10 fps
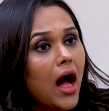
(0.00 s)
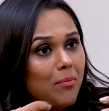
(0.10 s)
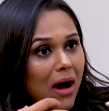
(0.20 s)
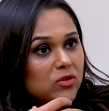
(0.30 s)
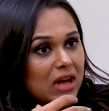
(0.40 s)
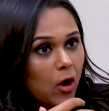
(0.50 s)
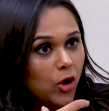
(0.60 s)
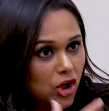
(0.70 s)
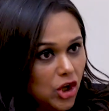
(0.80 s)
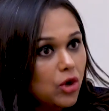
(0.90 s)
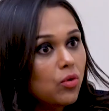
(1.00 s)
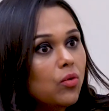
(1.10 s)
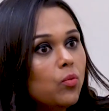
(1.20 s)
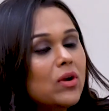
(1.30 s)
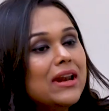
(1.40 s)
about how you
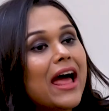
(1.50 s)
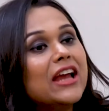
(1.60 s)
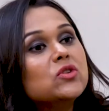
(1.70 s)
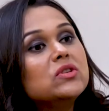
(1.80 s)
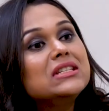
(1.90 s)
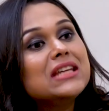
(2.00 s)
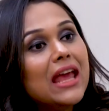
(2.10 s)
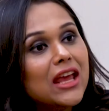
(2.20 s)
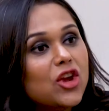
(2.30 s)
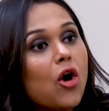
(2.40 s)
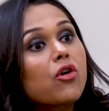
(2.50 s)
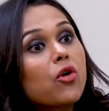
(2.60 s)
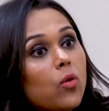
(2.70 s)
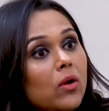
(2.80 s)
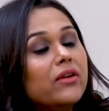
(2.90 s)
would like to take your
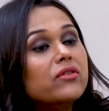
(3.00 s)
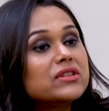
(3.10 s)
role and